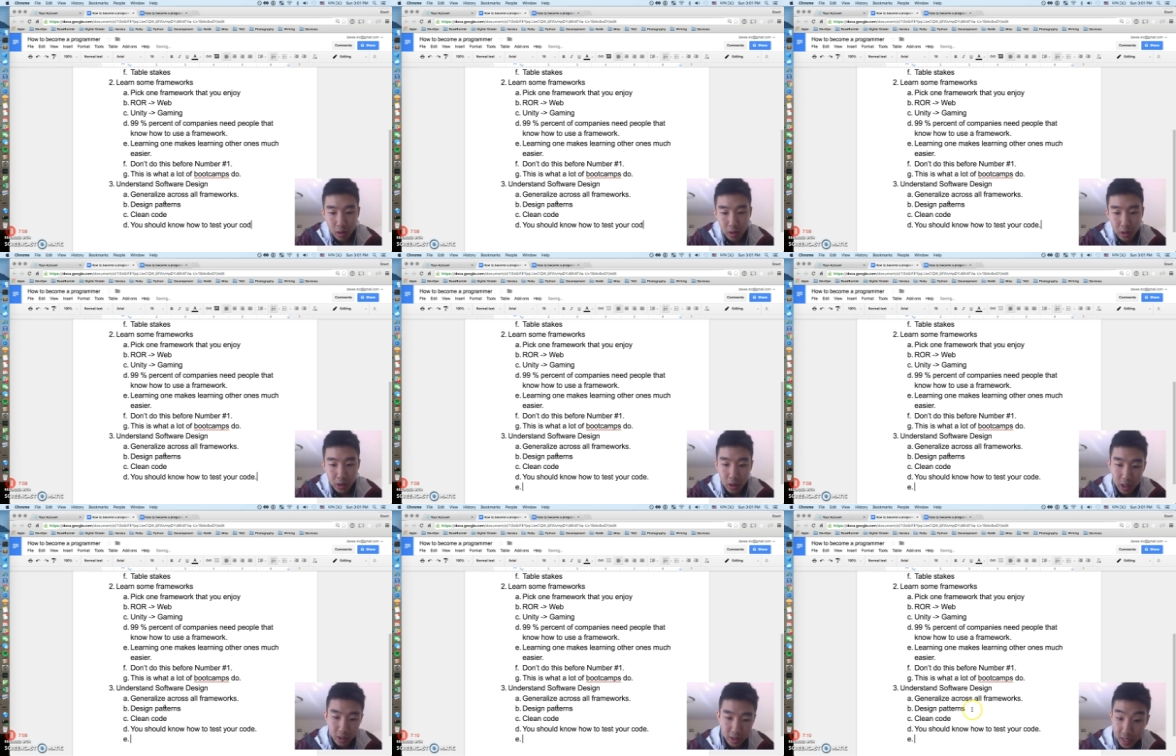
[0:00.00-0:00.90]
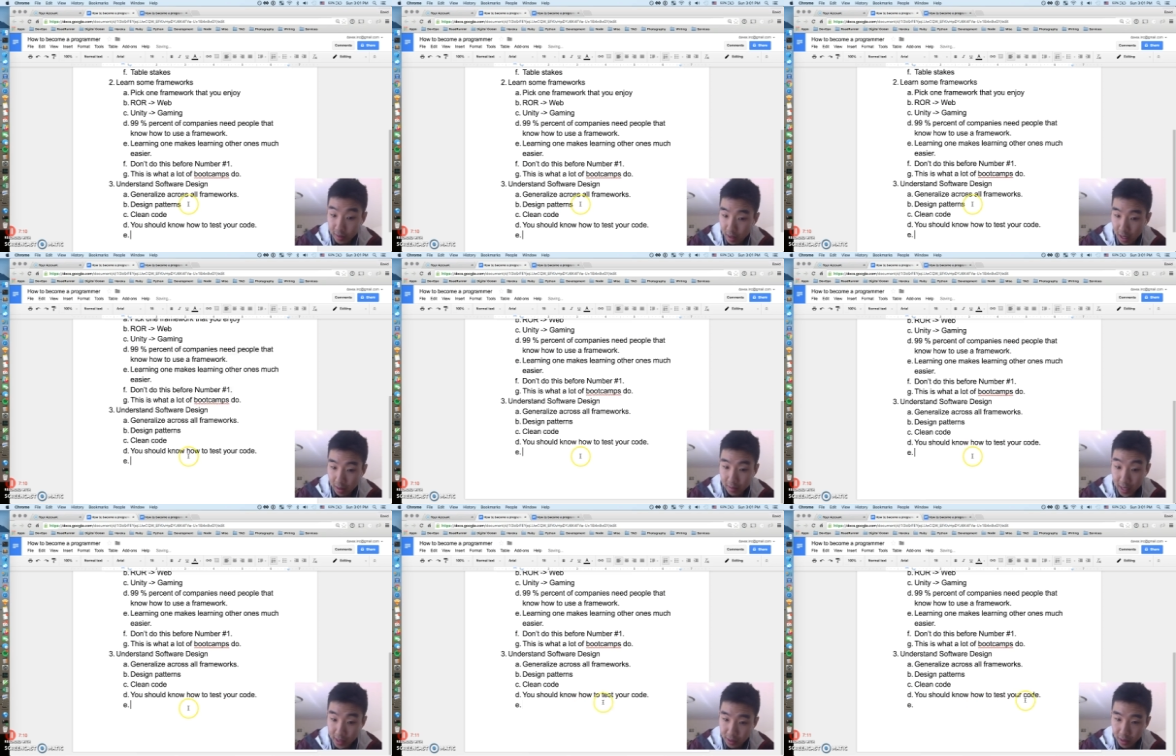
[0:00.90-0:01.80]
You should know how your how to
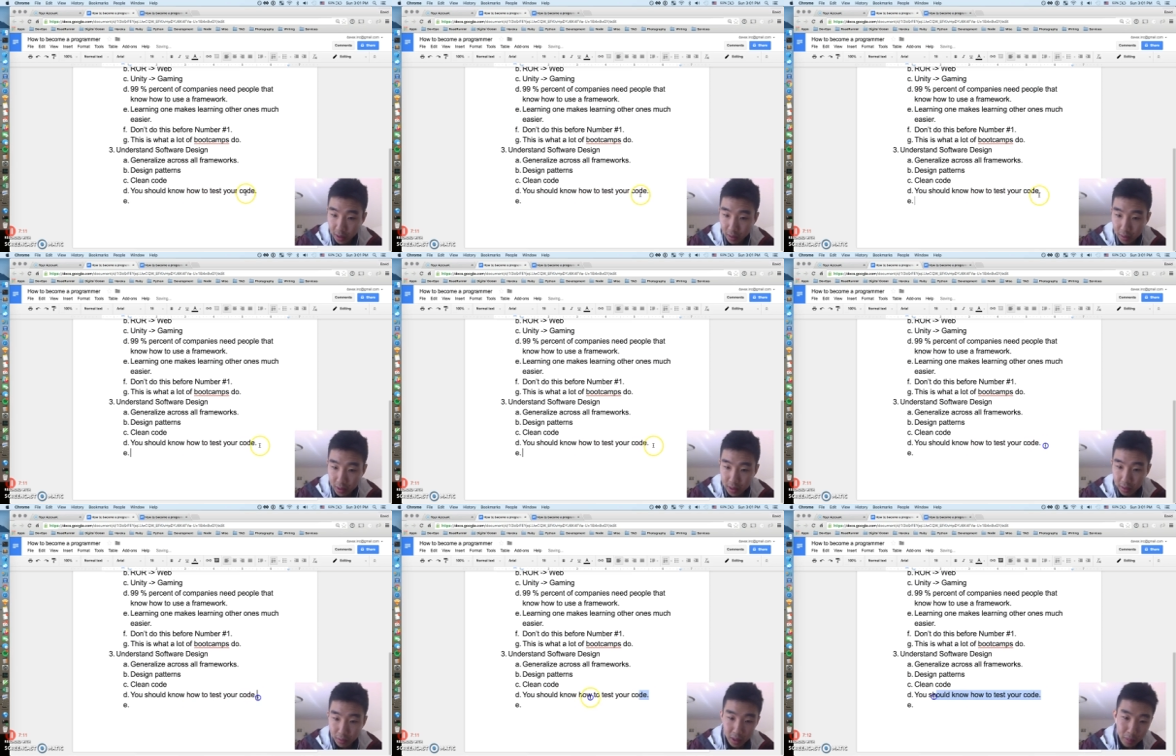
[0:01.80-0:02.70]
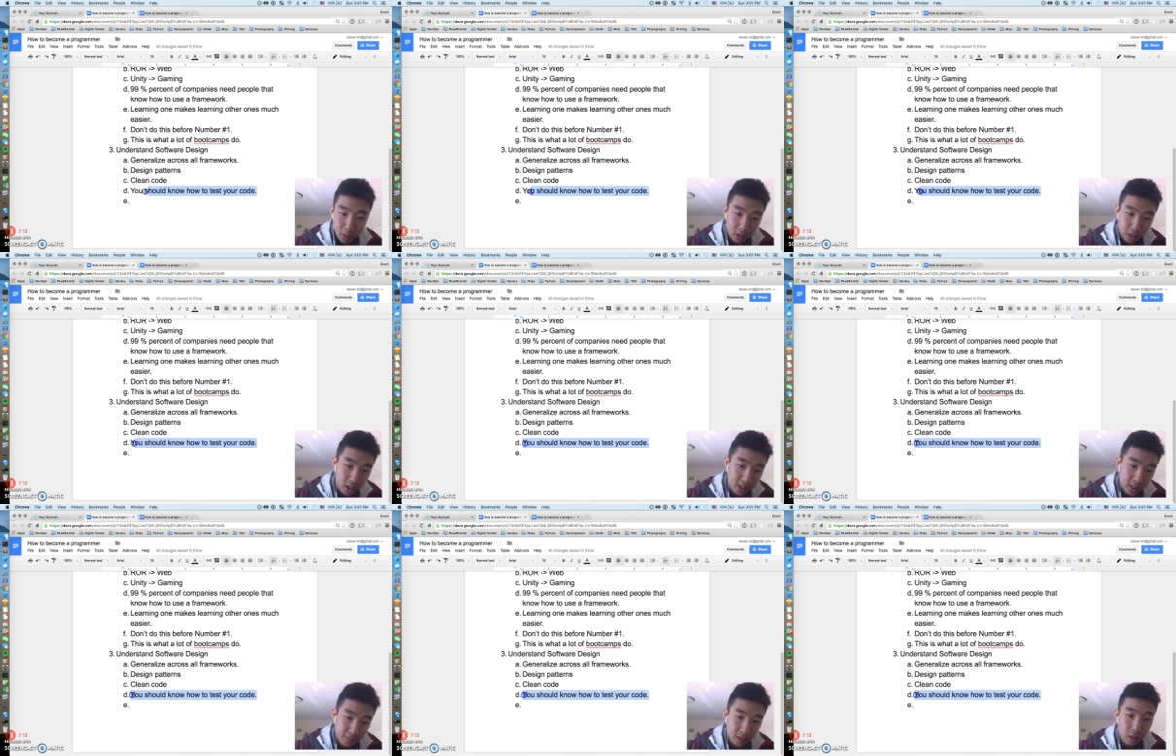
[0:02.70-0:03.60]
test your code. This is a really important
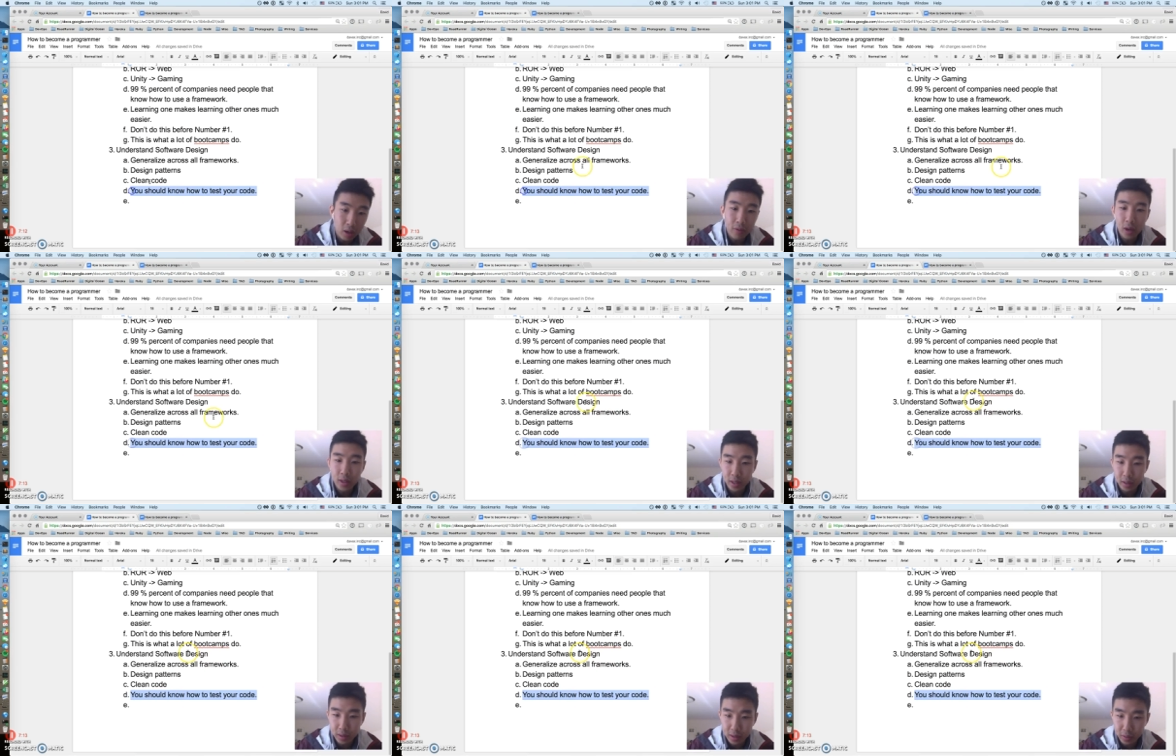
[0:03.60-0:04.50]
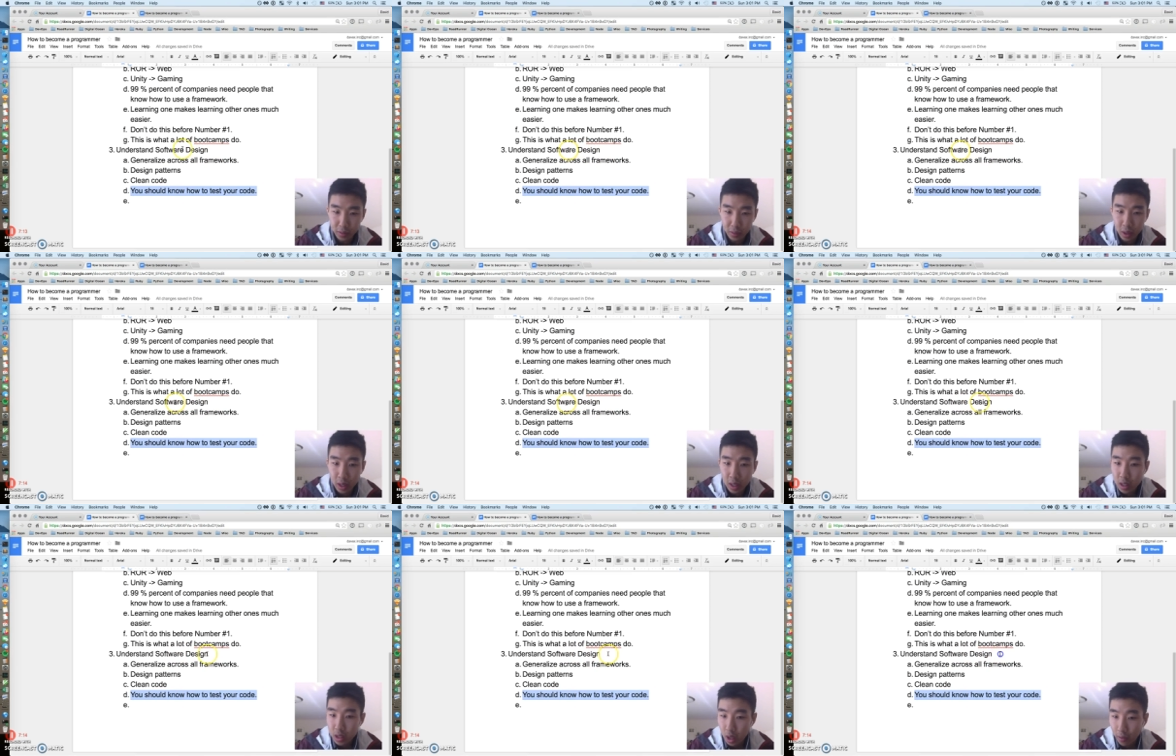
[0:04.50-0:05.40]
concept. It all falls down to
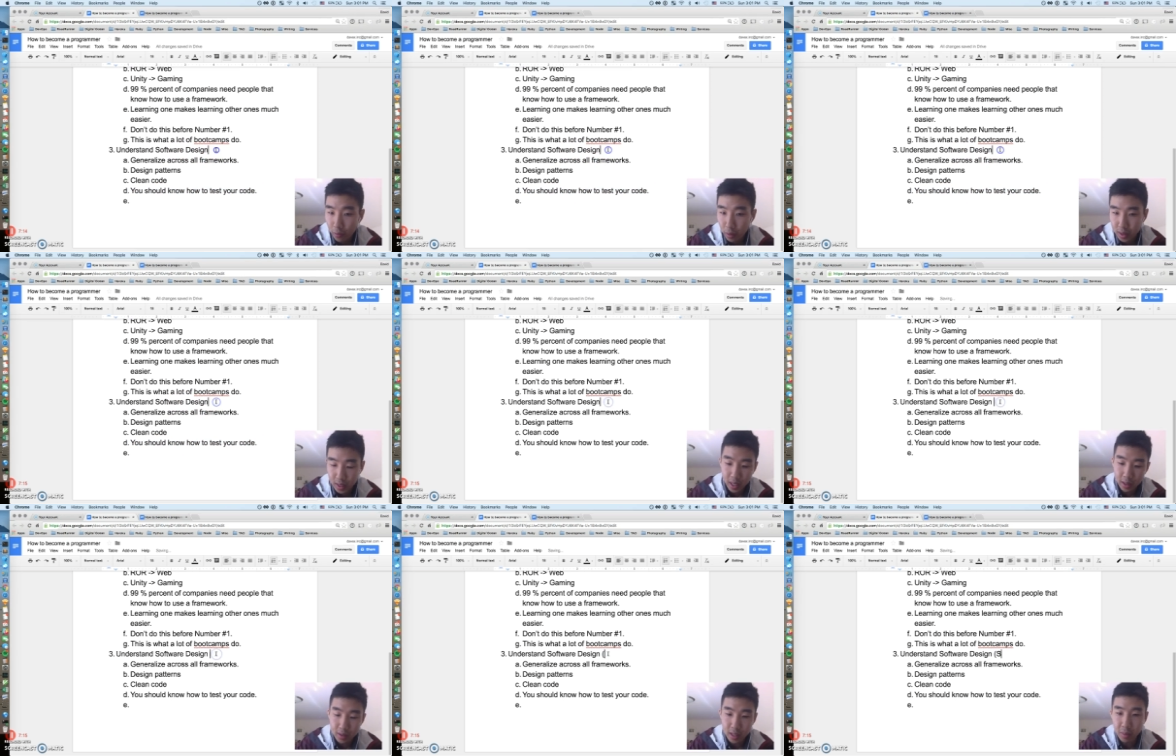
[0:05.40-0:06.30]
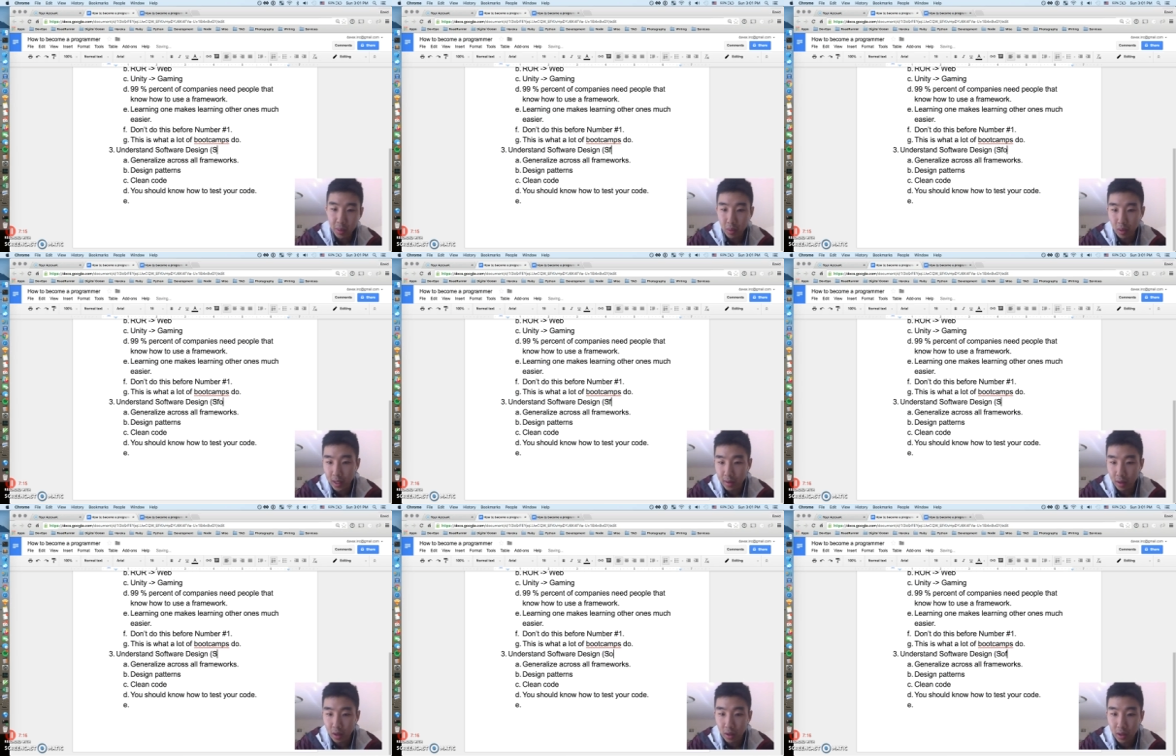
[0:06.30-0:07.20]
software design. Some people like to
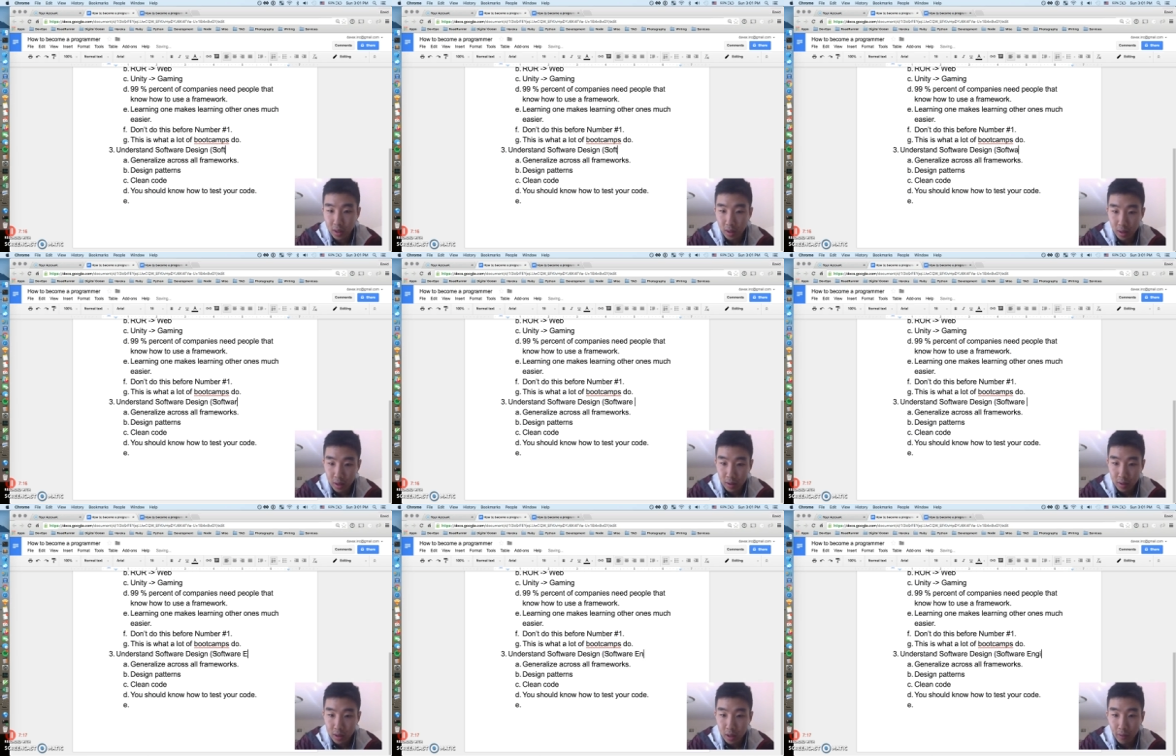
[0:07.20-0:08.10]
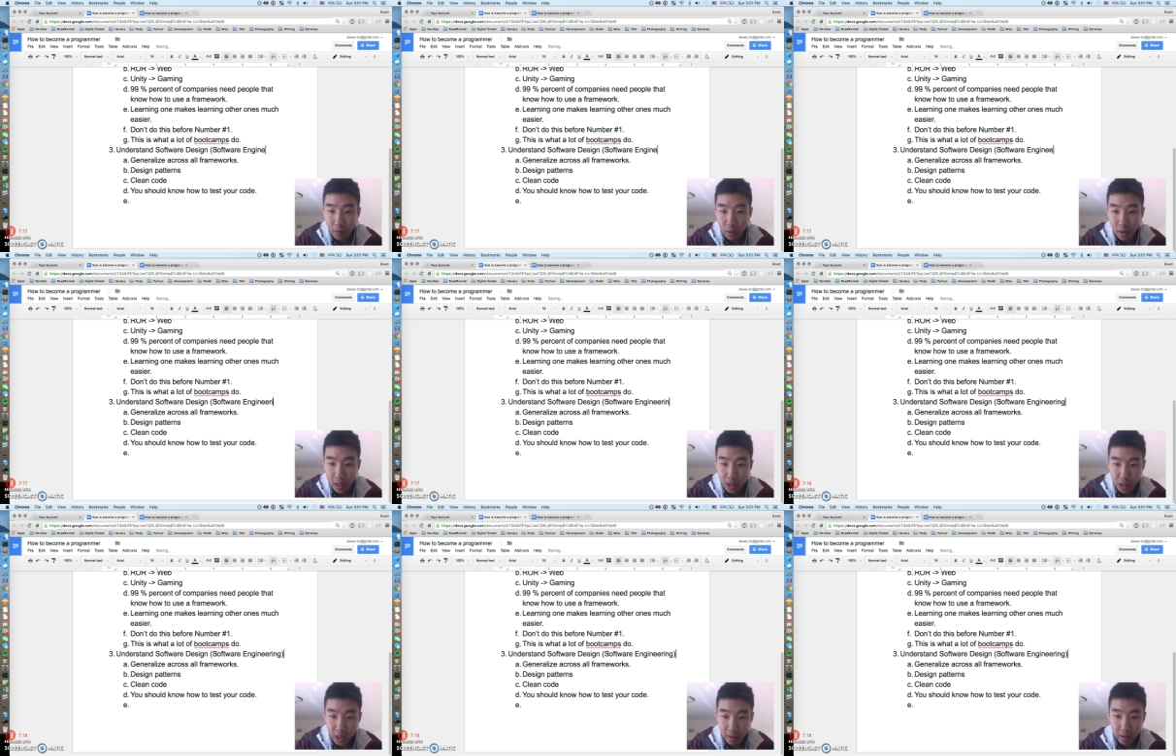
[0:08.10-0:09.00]
call this software
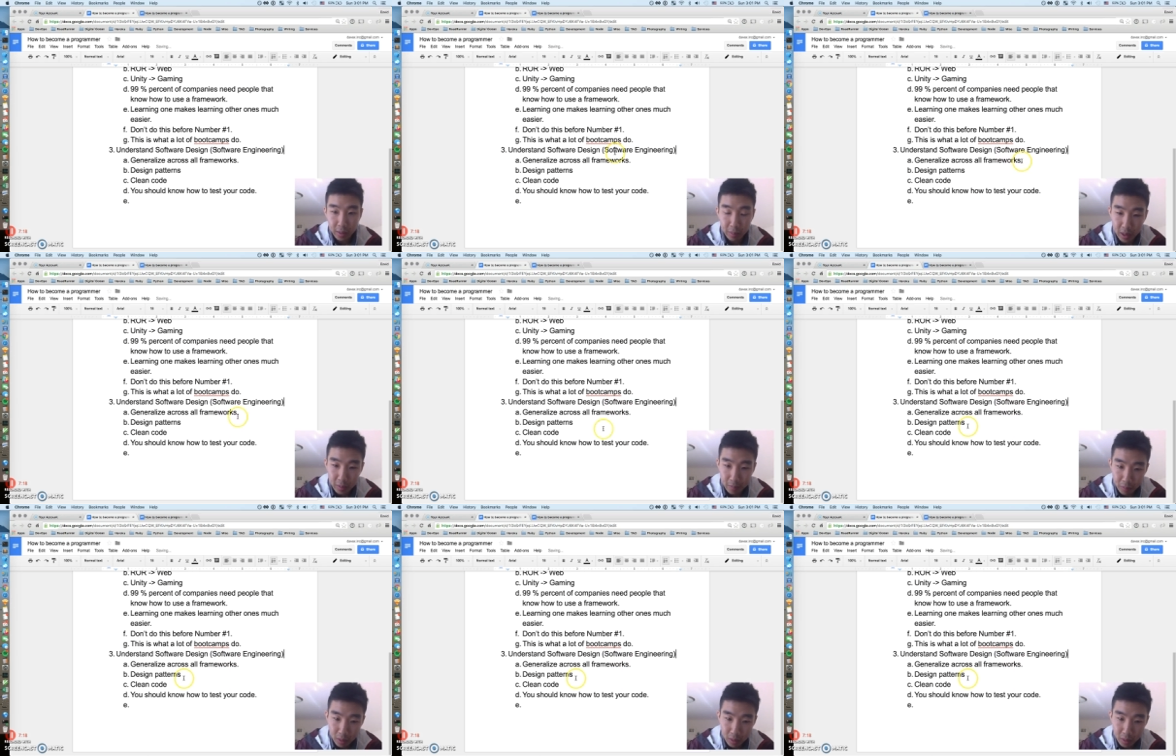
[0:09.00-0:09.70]
engineering, but